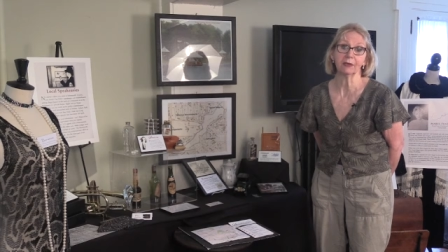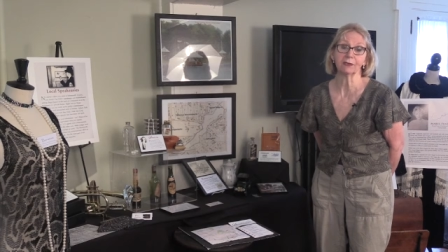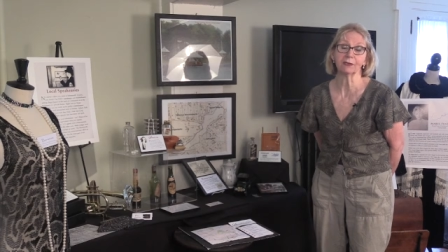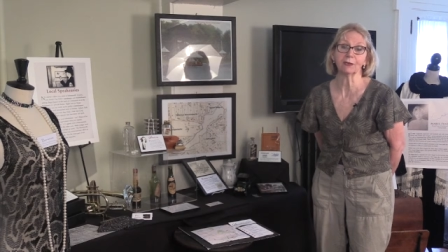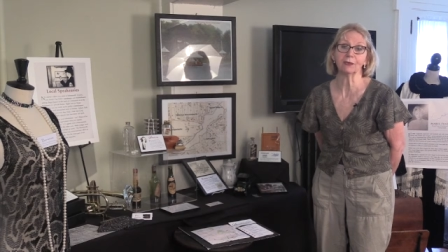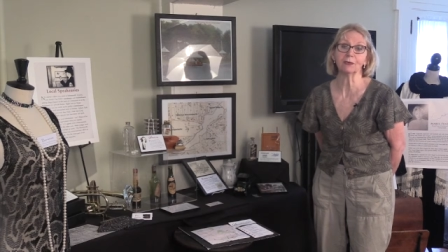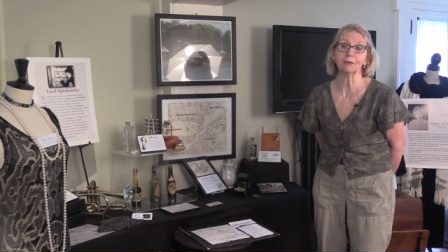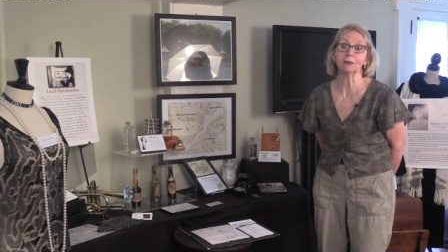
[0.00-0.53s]

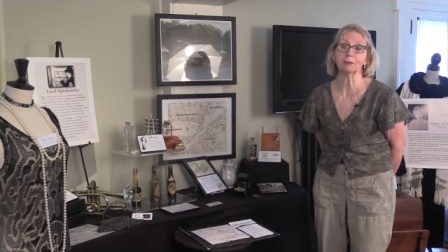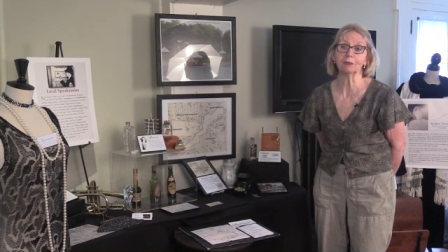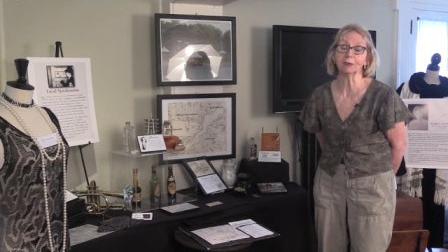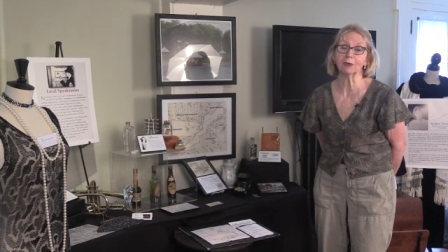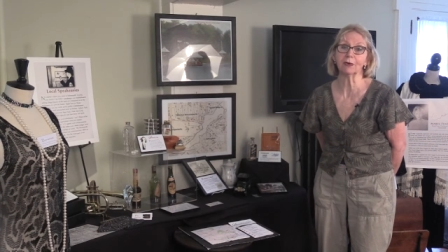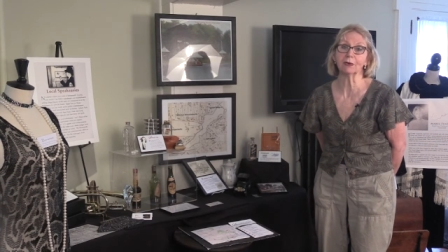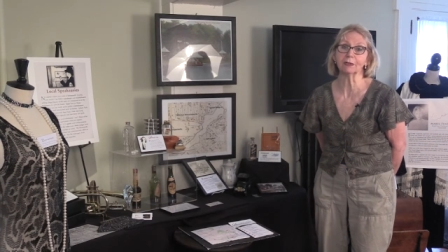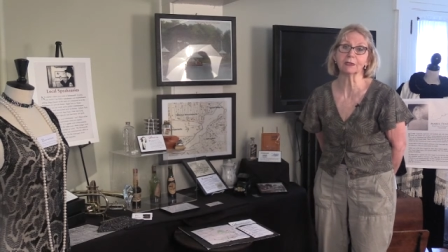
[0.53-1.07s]
So you would
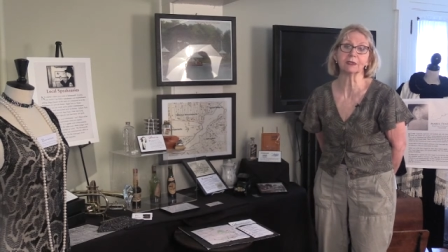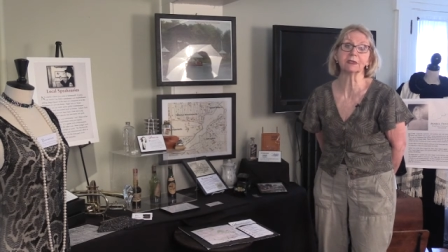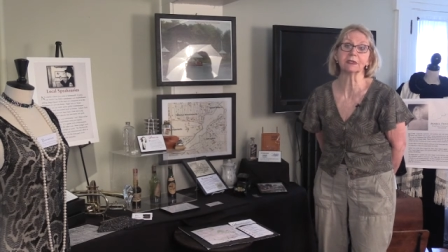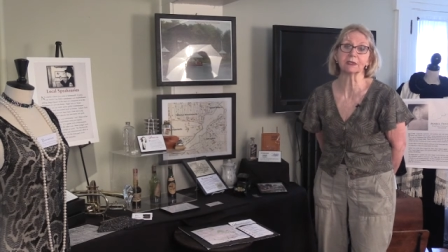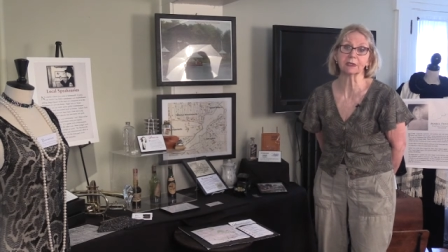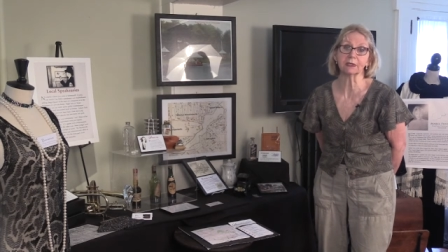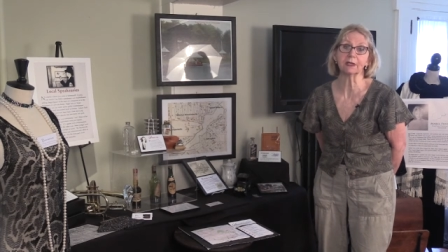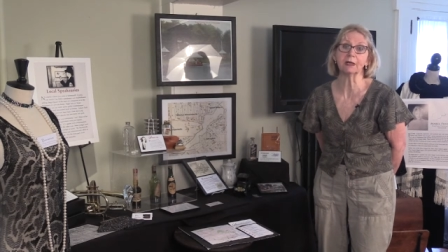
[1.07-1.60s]
belong to
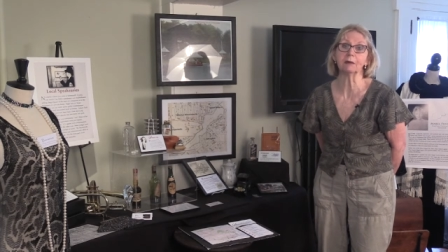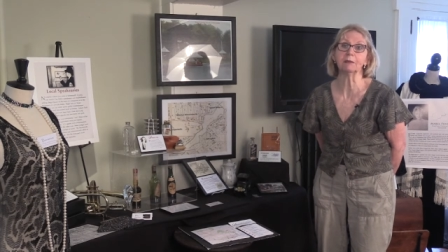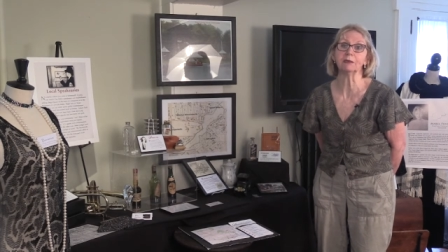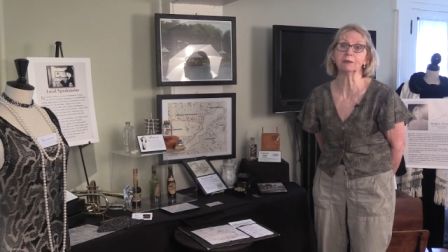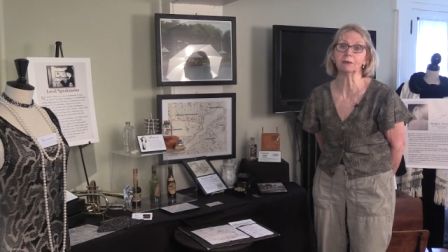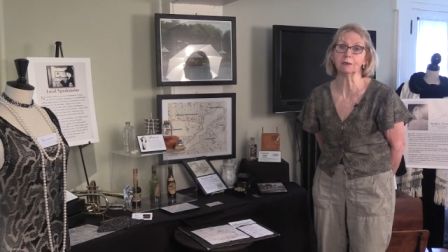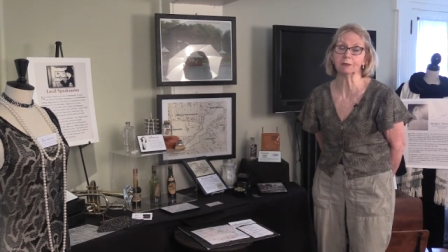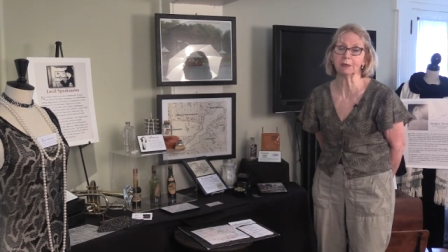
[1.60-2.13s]
this club,
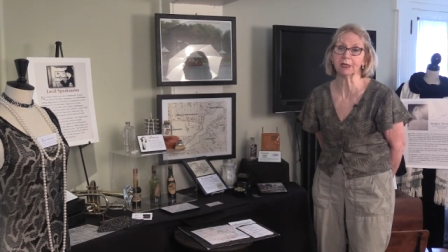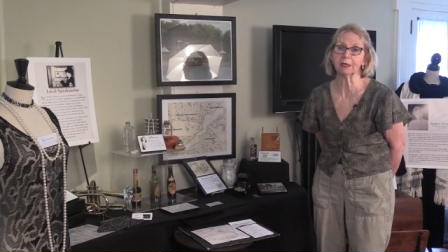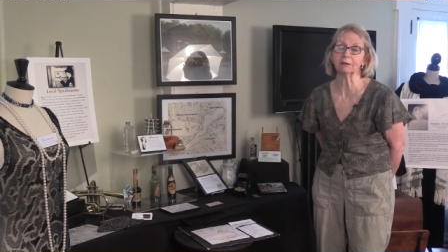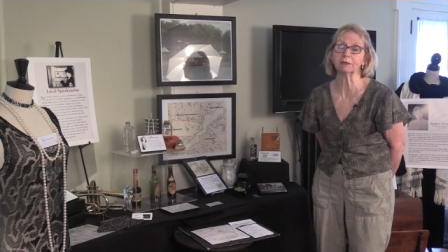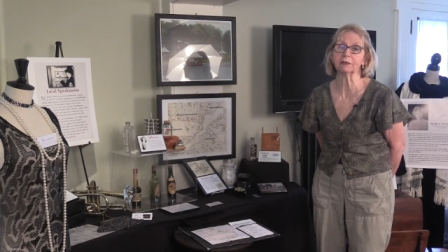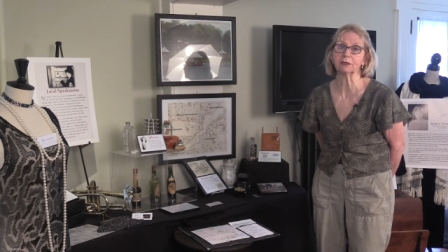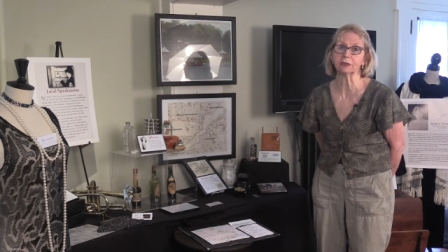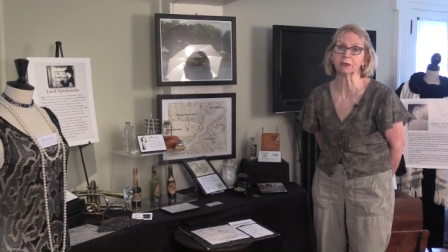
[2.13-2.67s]
and you would be
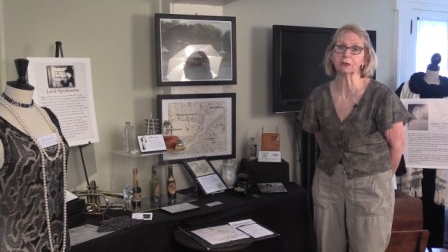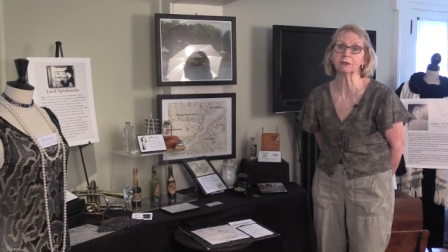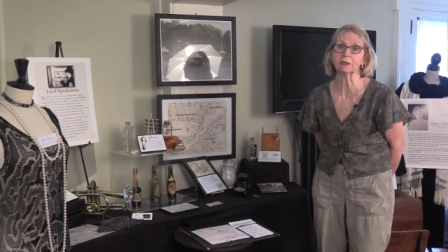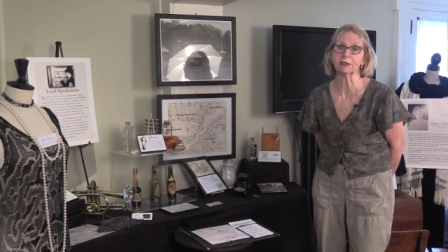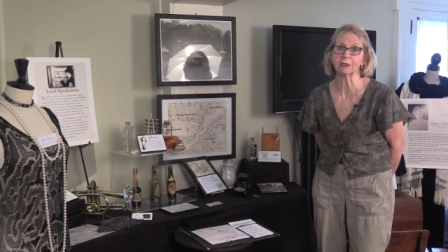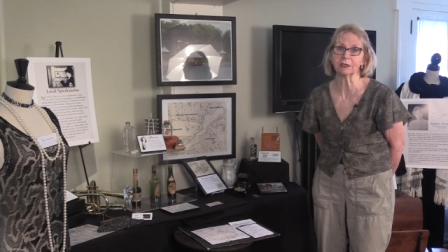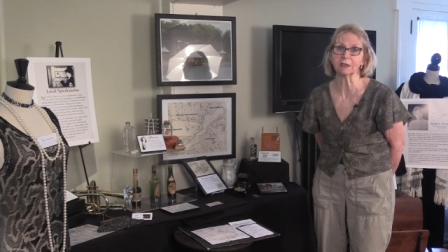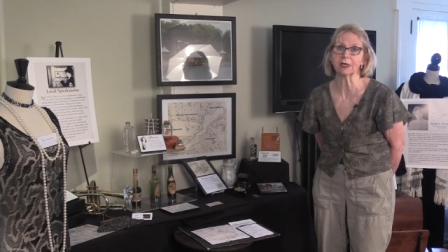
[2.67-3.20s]
able to go
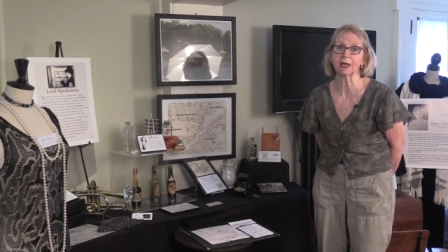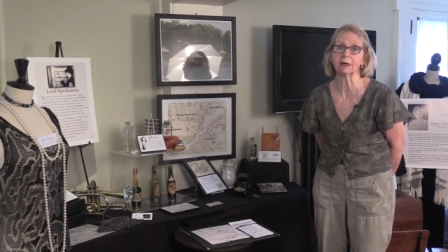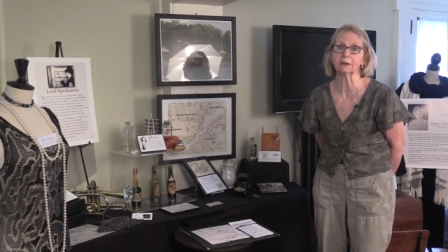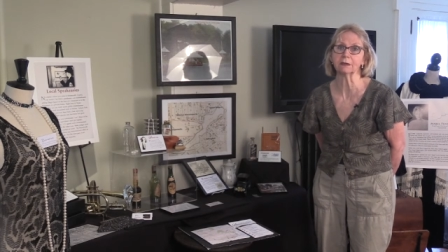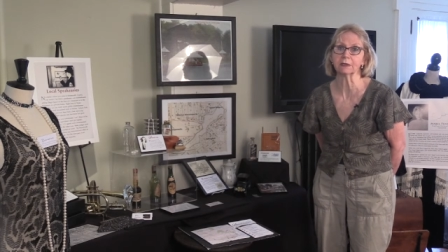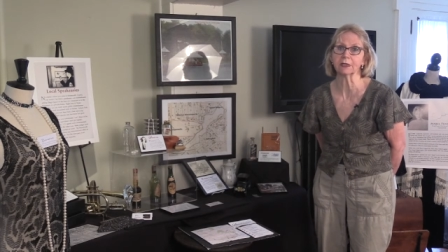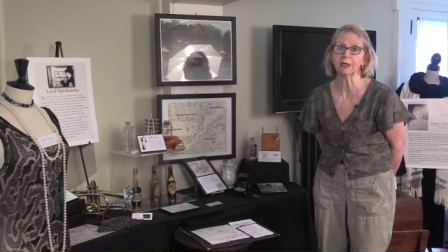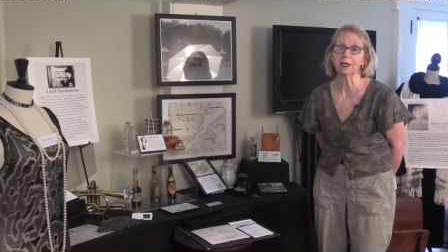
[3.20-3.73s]
to this
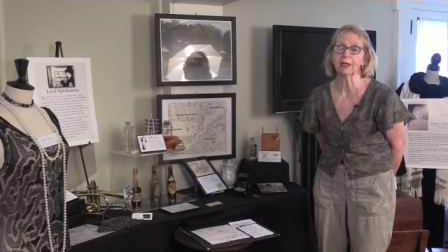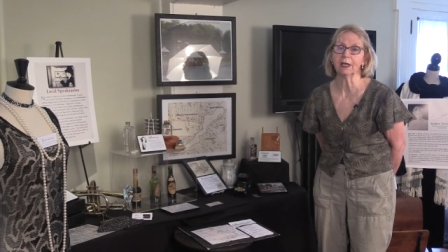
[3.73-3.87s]
house